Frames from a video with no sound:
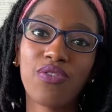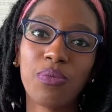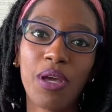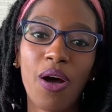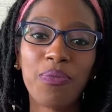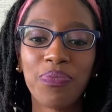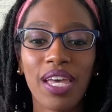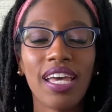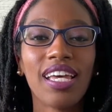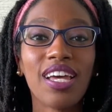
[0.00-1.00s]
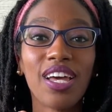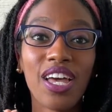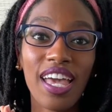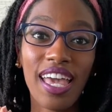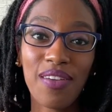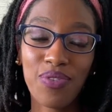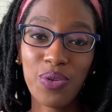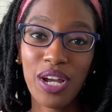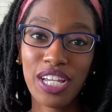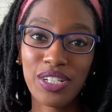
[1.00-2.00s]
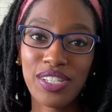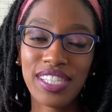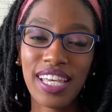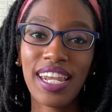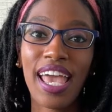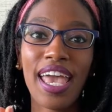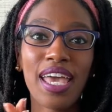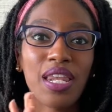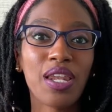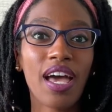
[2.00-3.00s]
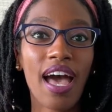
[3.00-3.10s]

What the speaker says: from y'all. If you are interested in